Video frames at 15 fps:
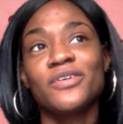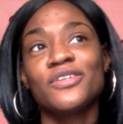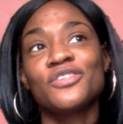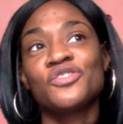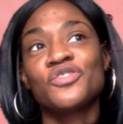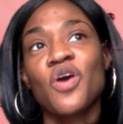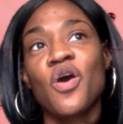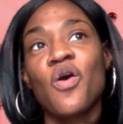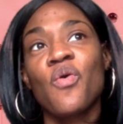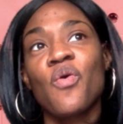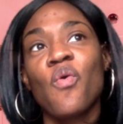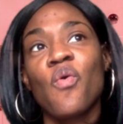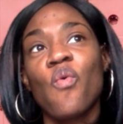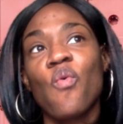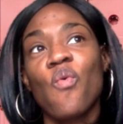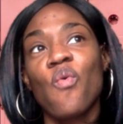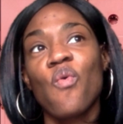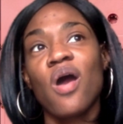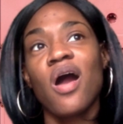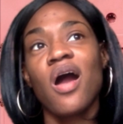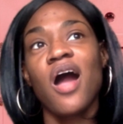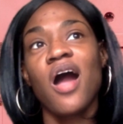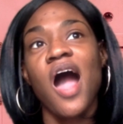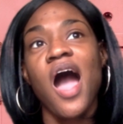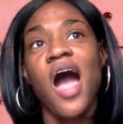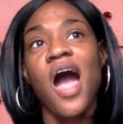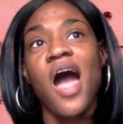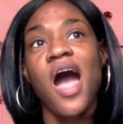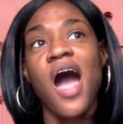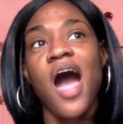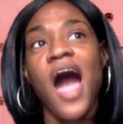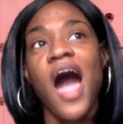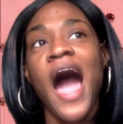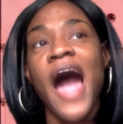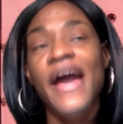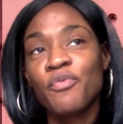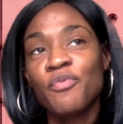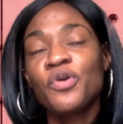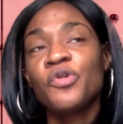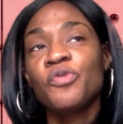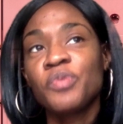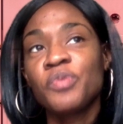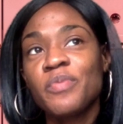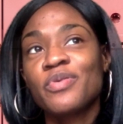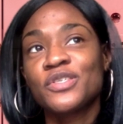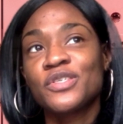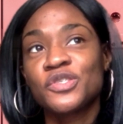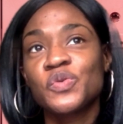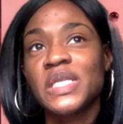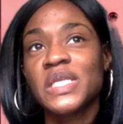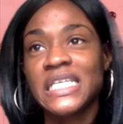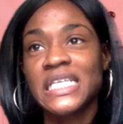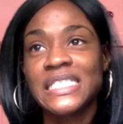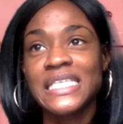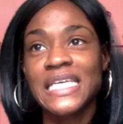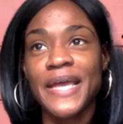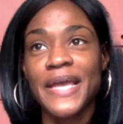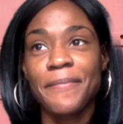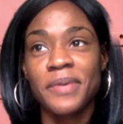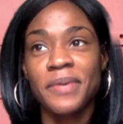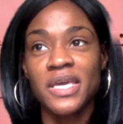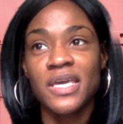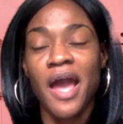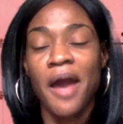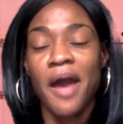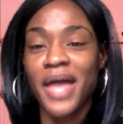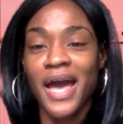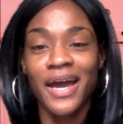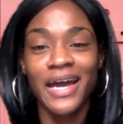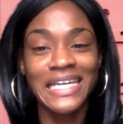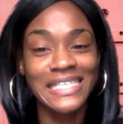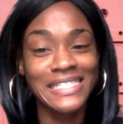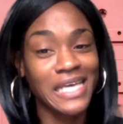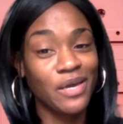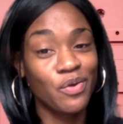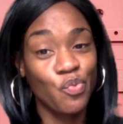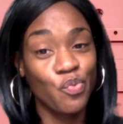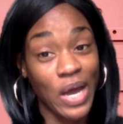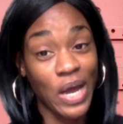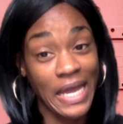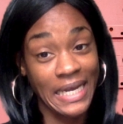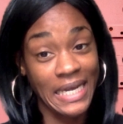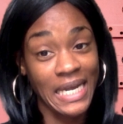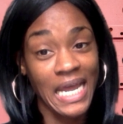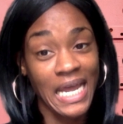So I will be pursuing the DNP. I'm not going to say when,